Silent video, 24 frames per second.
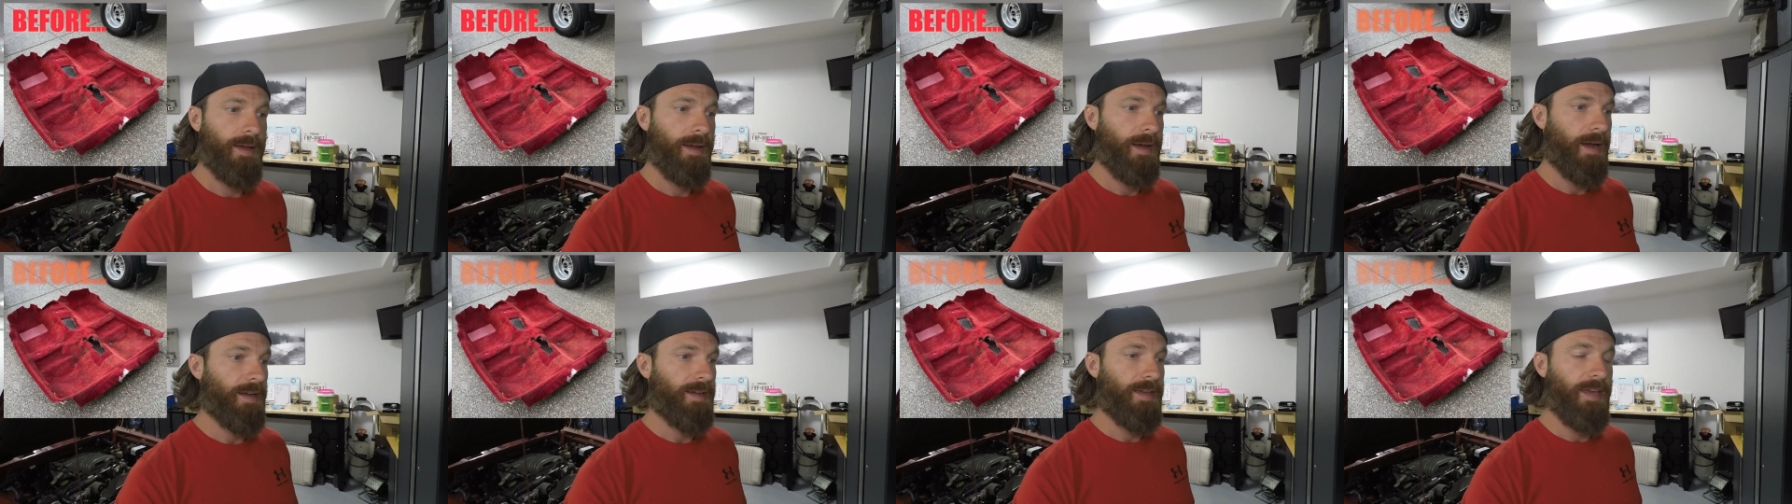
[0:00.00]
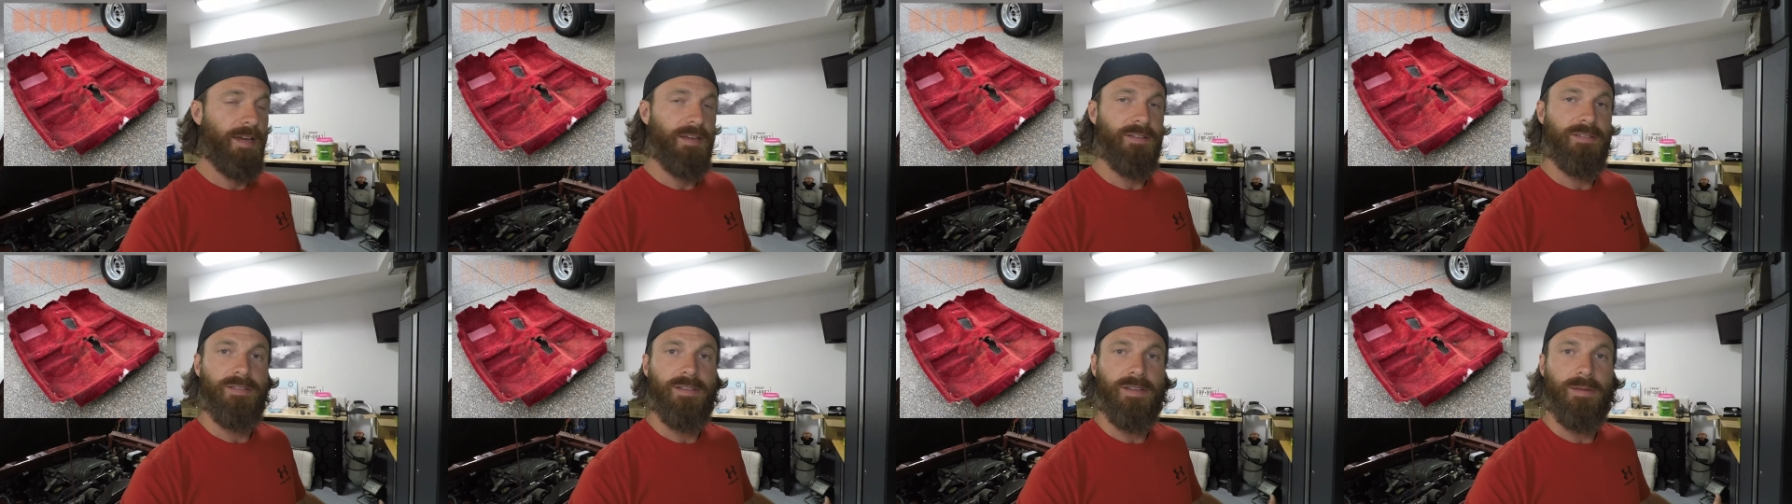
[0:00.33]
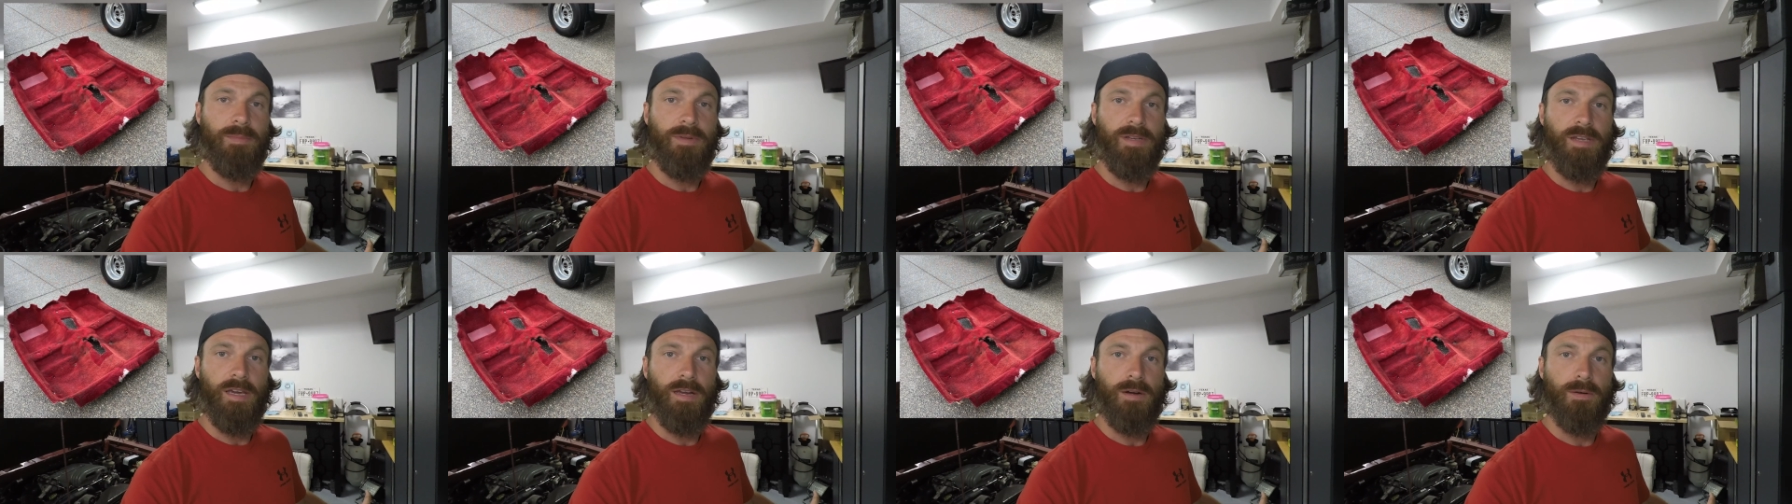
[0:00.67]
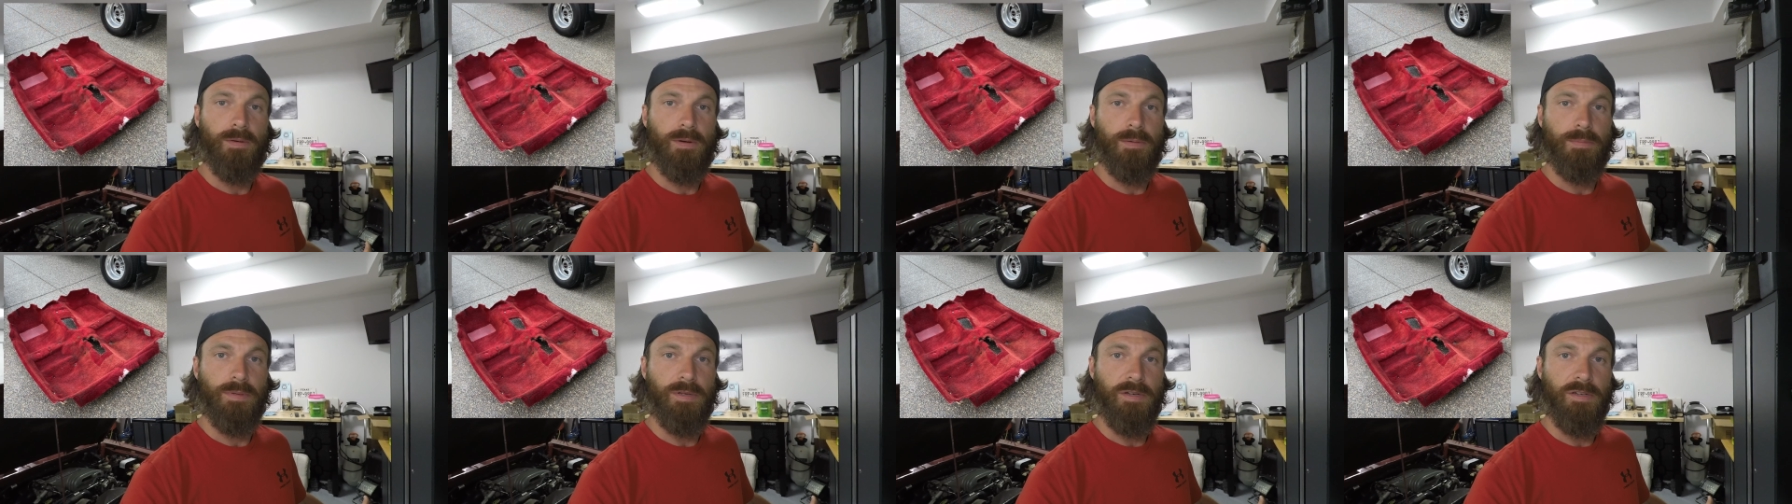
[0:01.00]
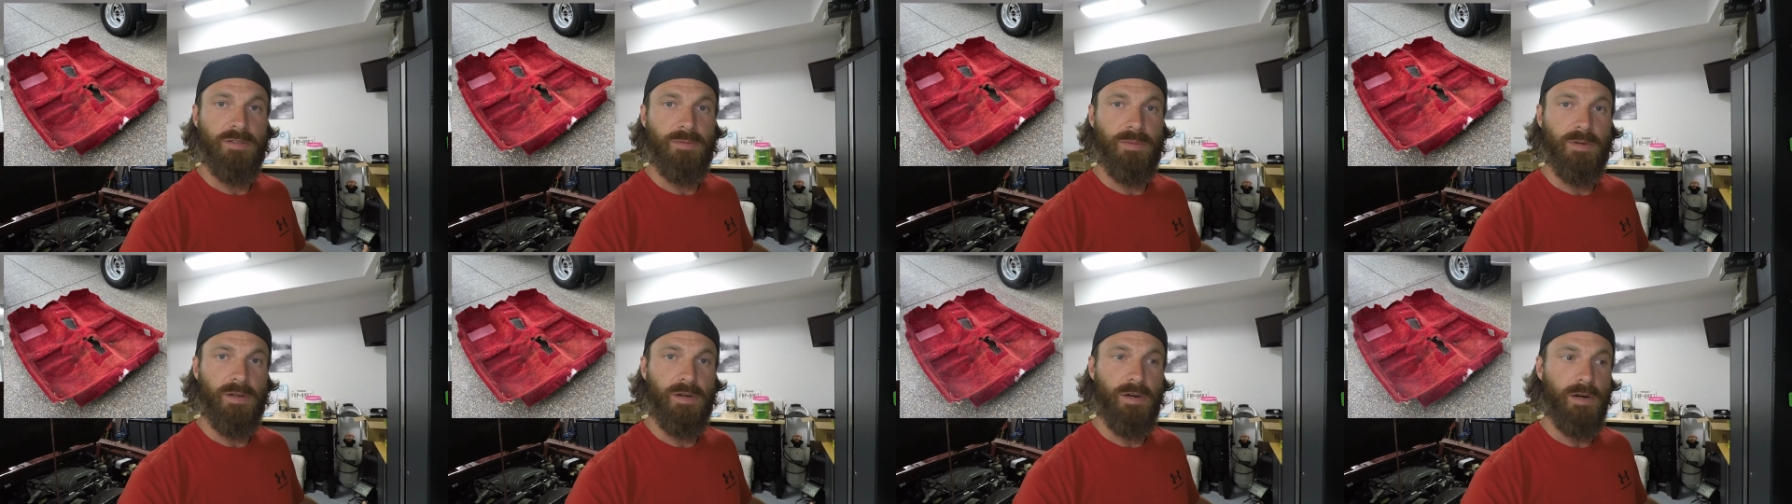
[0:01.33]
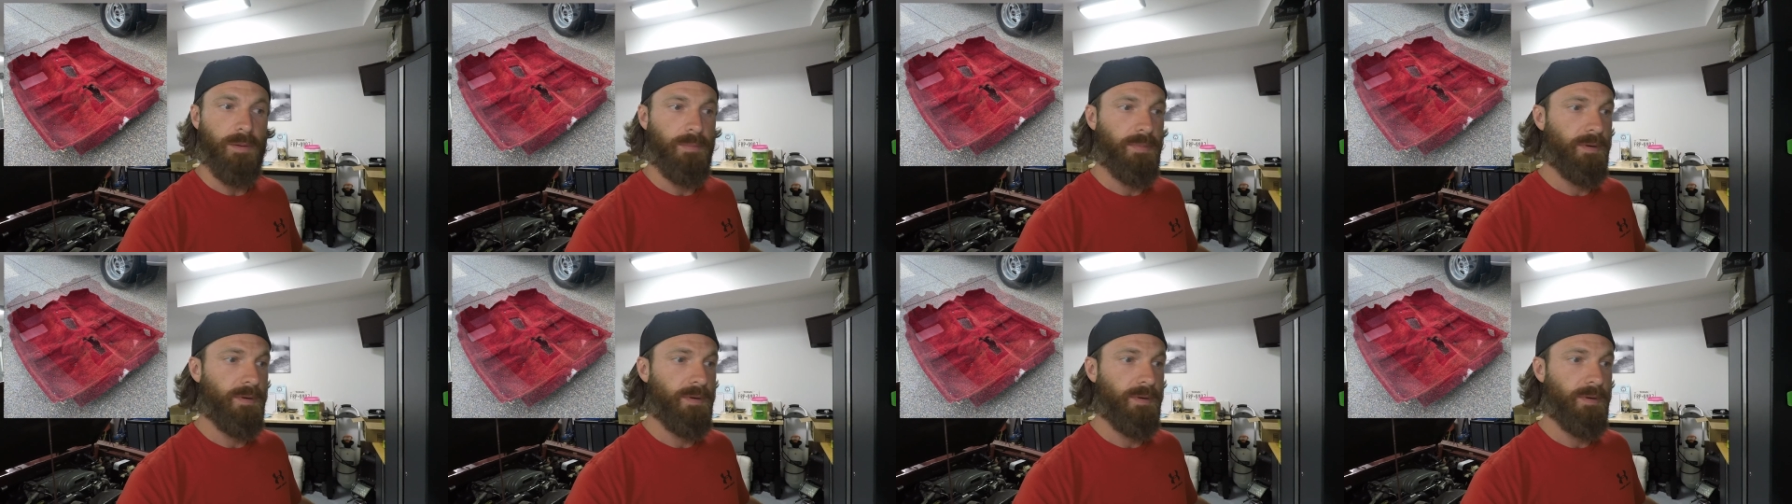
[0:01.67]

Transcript: I can't seem to get a replacement carpet